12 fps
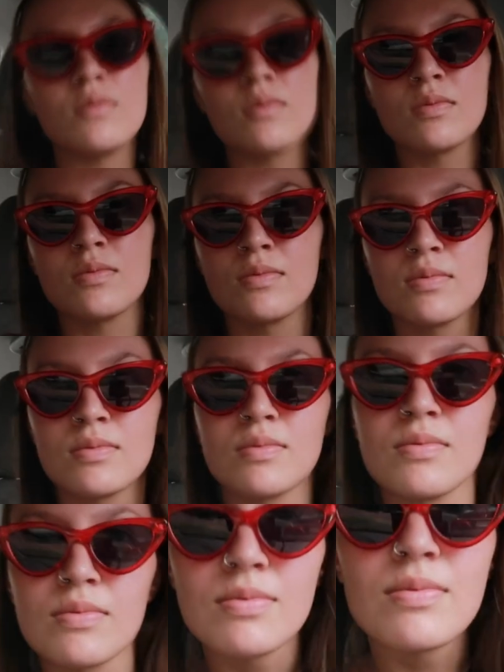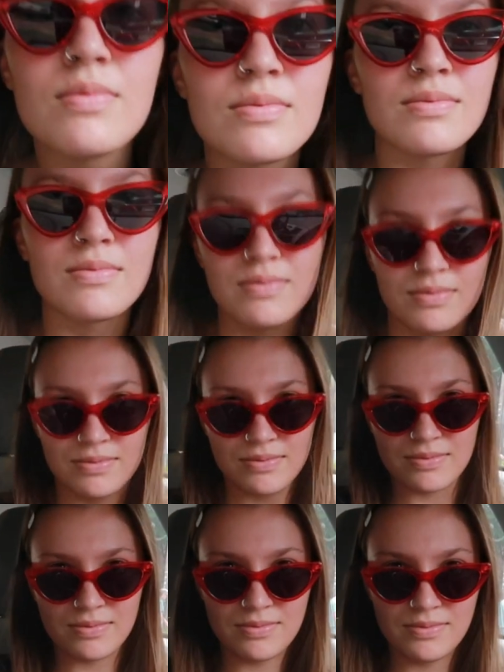
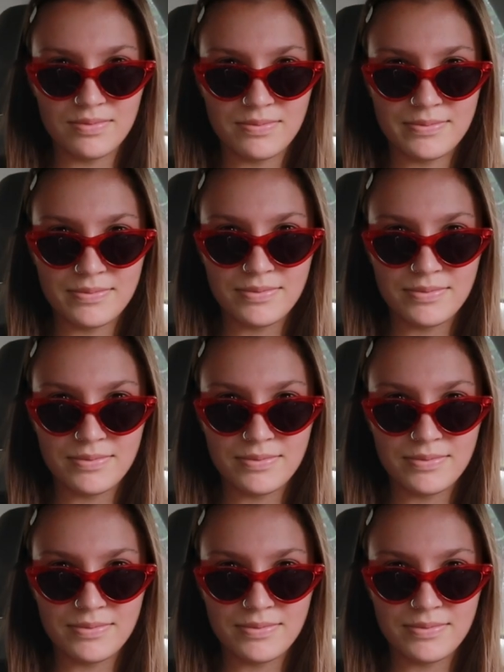(silence)